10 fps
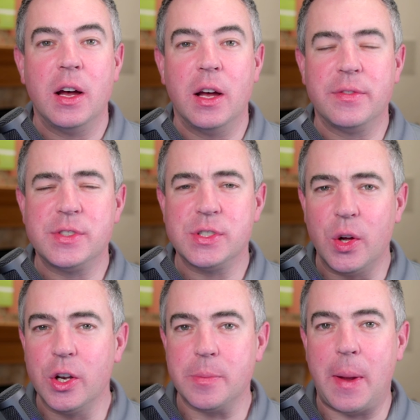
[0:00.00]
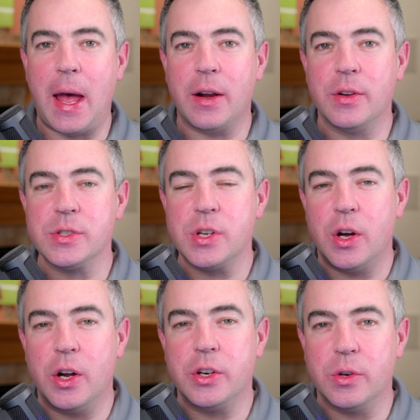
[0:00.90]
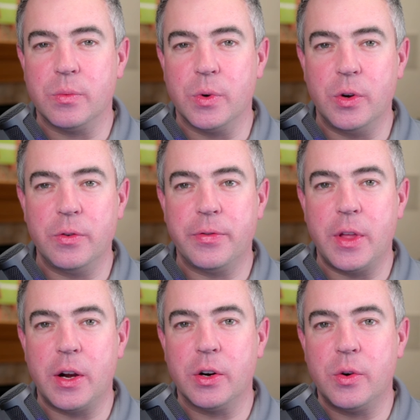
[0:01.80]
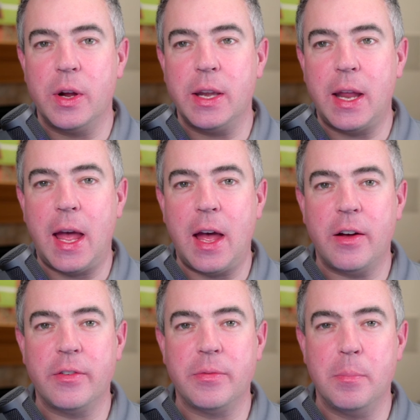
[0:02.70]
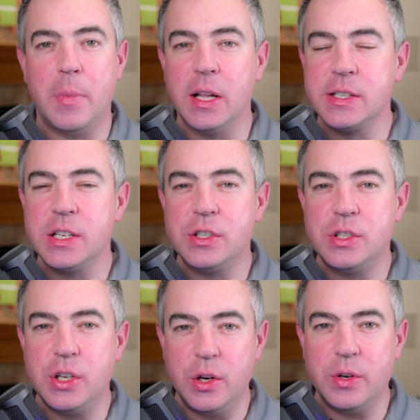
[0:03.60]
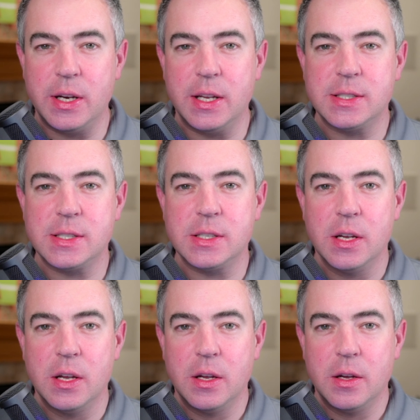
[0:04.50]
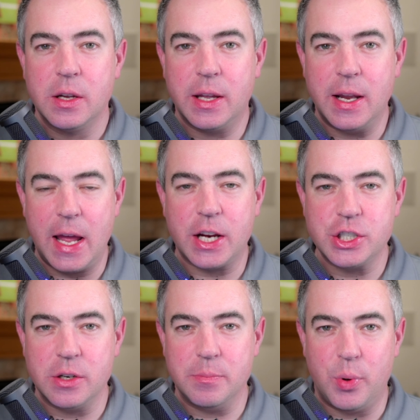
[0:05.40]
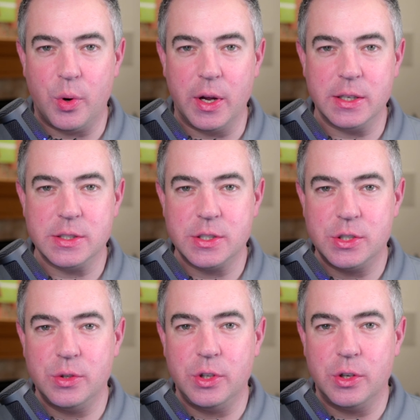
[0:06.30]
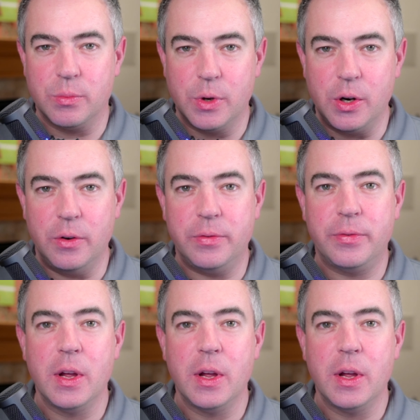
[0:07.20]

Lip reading: of solar panels on your roof that are going to have multitudinous connection points to your roof,